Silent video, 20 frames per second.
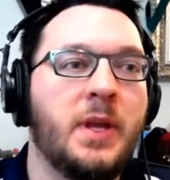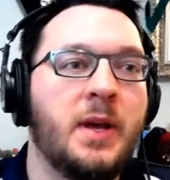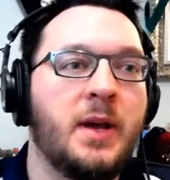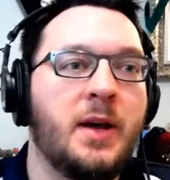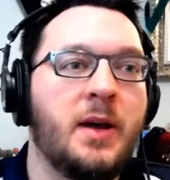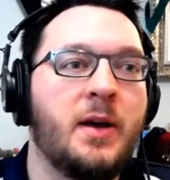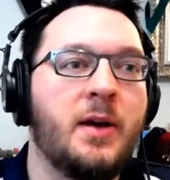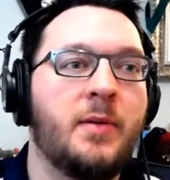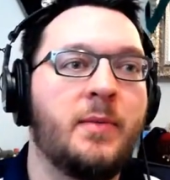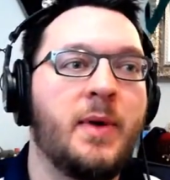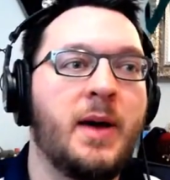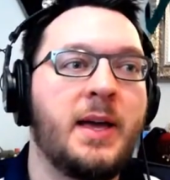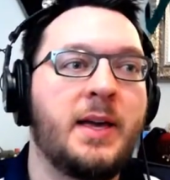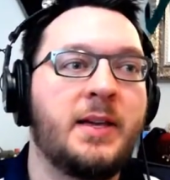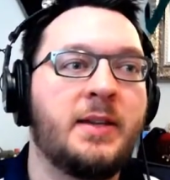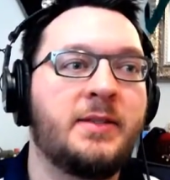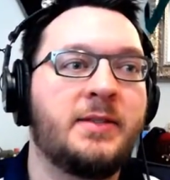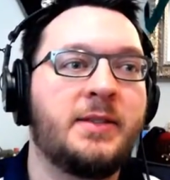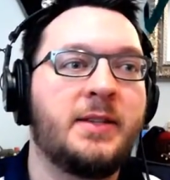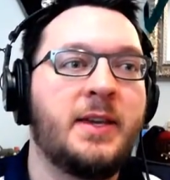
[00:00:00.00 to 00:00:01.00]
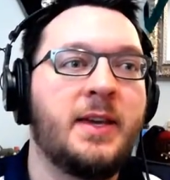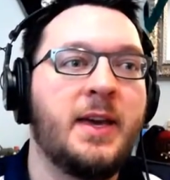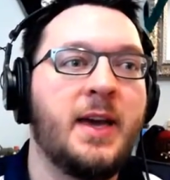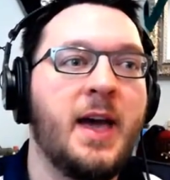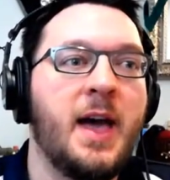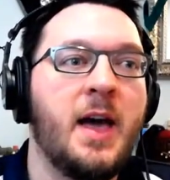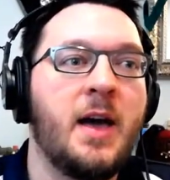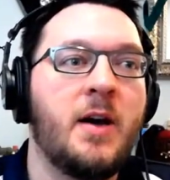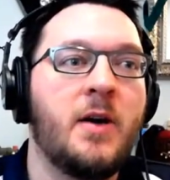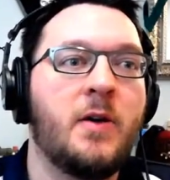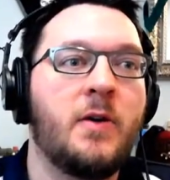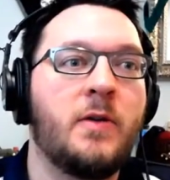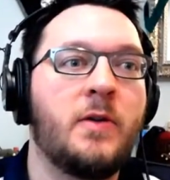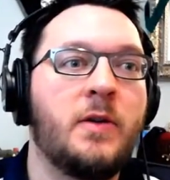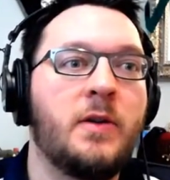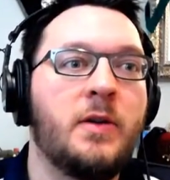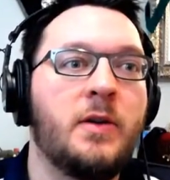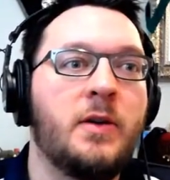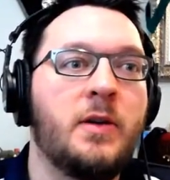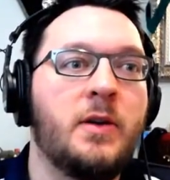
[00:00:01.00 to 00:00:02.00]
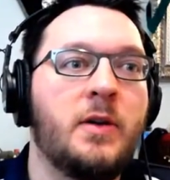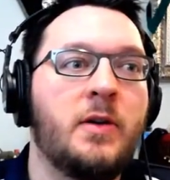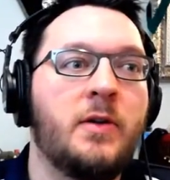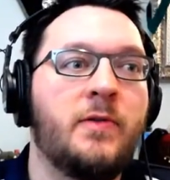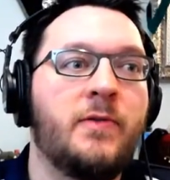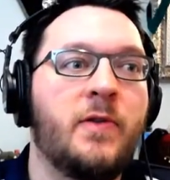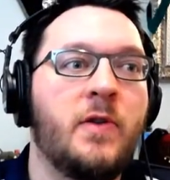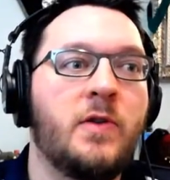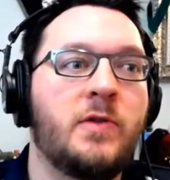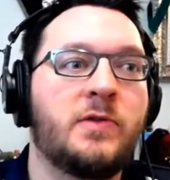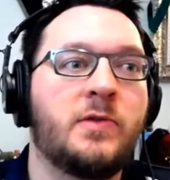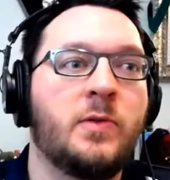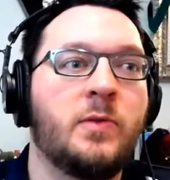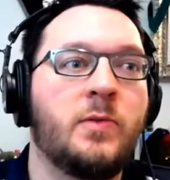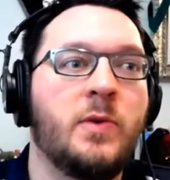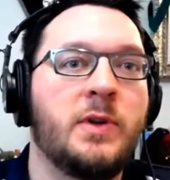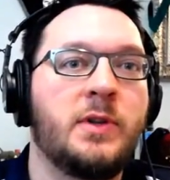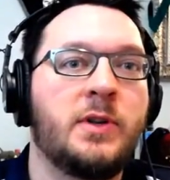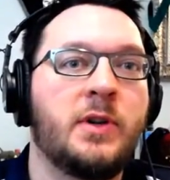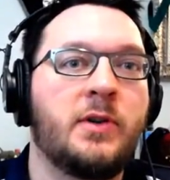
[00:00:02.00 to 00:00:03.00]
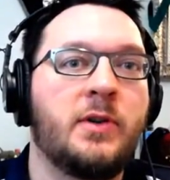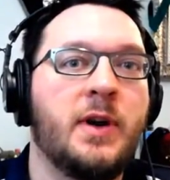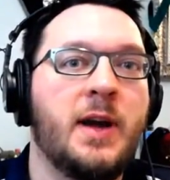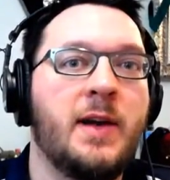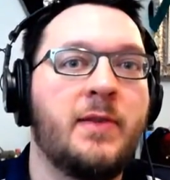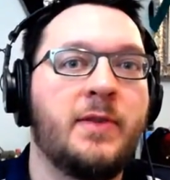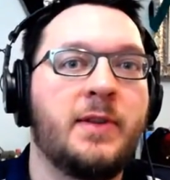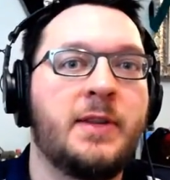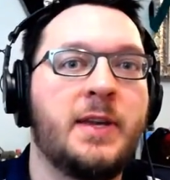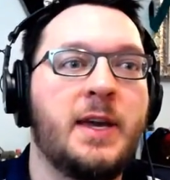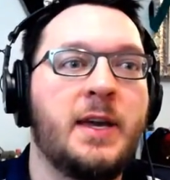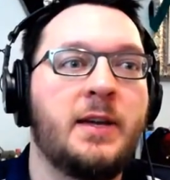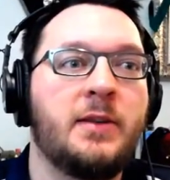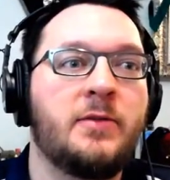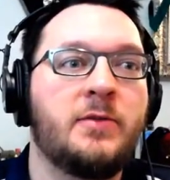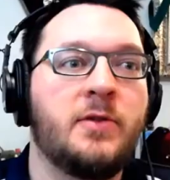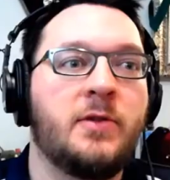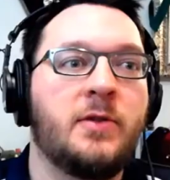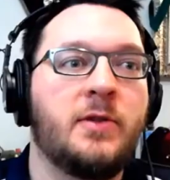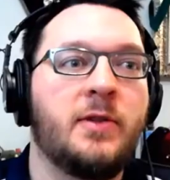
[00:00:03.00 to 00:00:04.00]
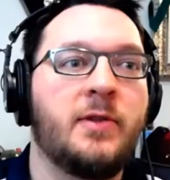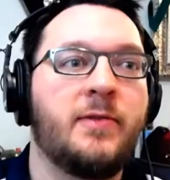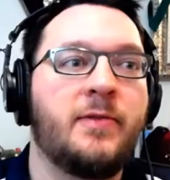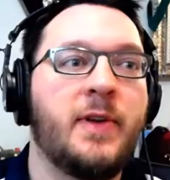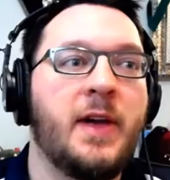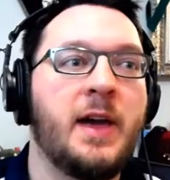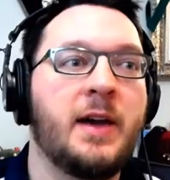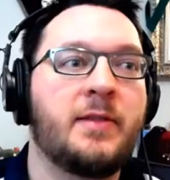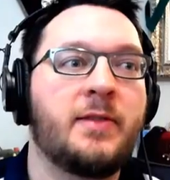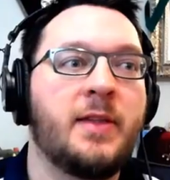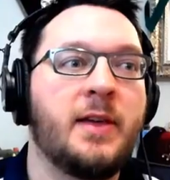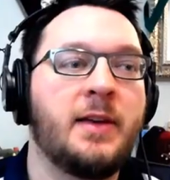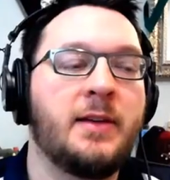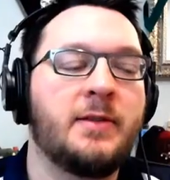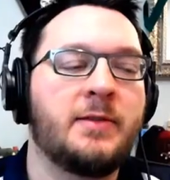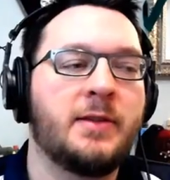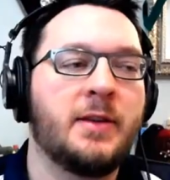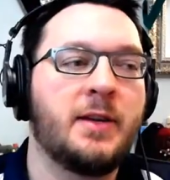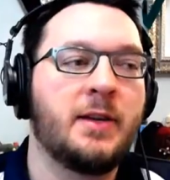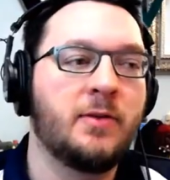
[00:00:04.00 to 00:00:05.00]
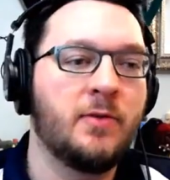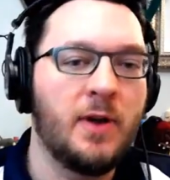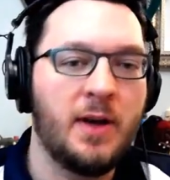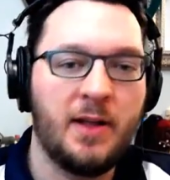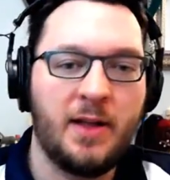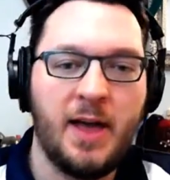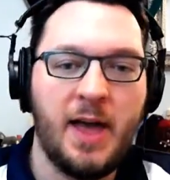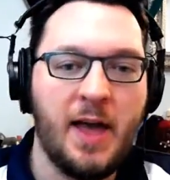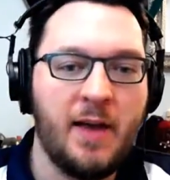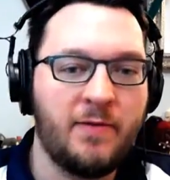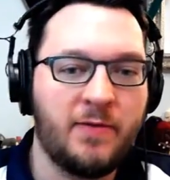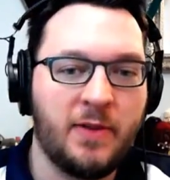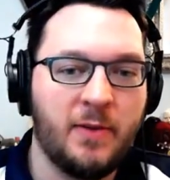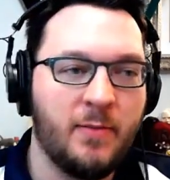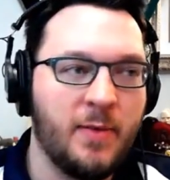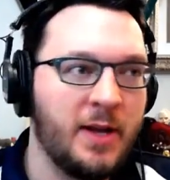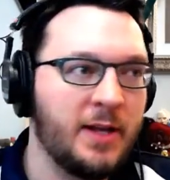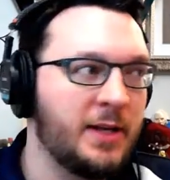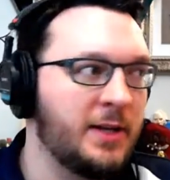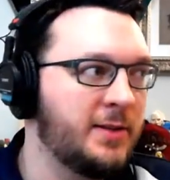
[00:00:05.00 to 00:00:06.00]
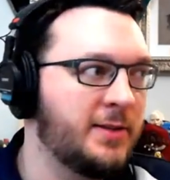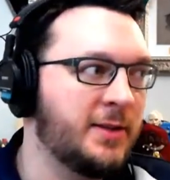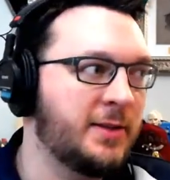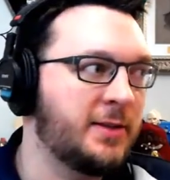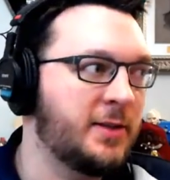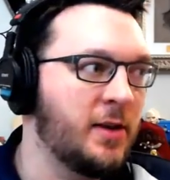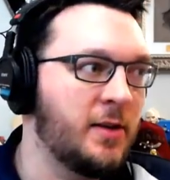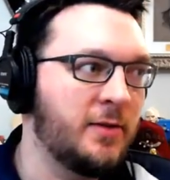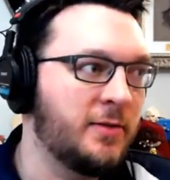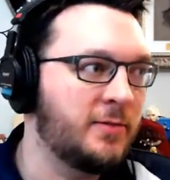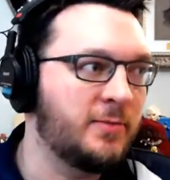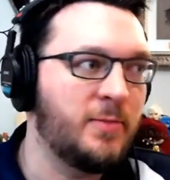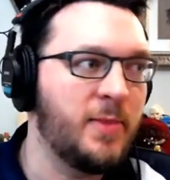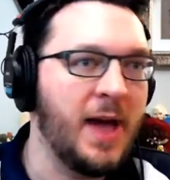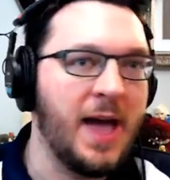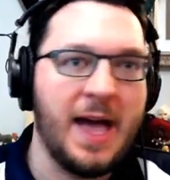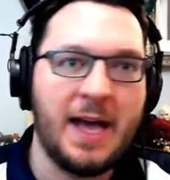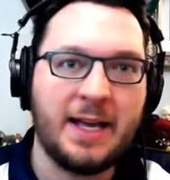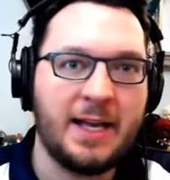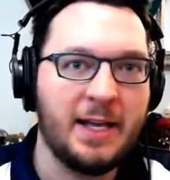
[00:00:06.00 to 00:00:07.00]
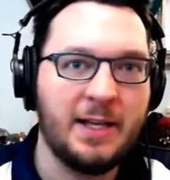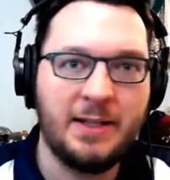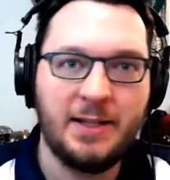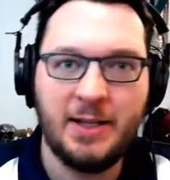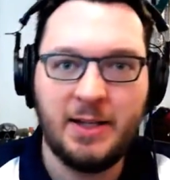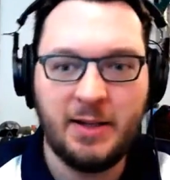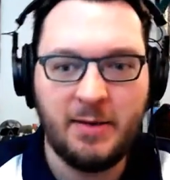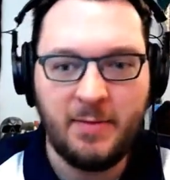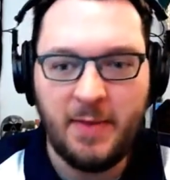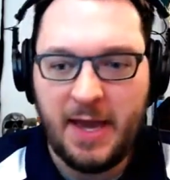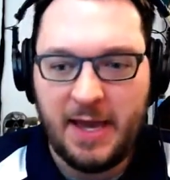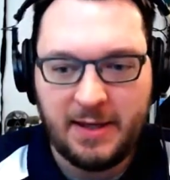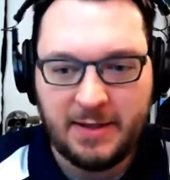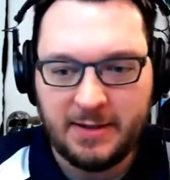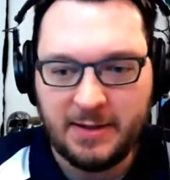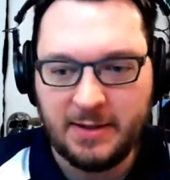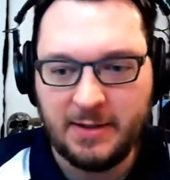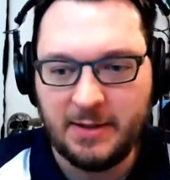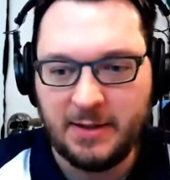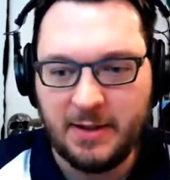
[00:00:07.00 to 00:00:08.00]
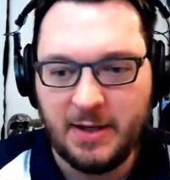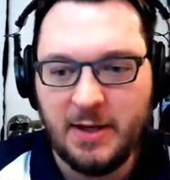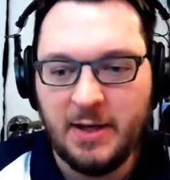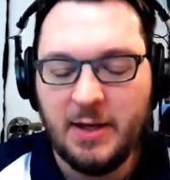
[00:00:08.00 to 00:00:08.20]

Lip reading: I could see how folks would want to gravitate toward the fact that it's like, well, half the money just goes back into the Masons.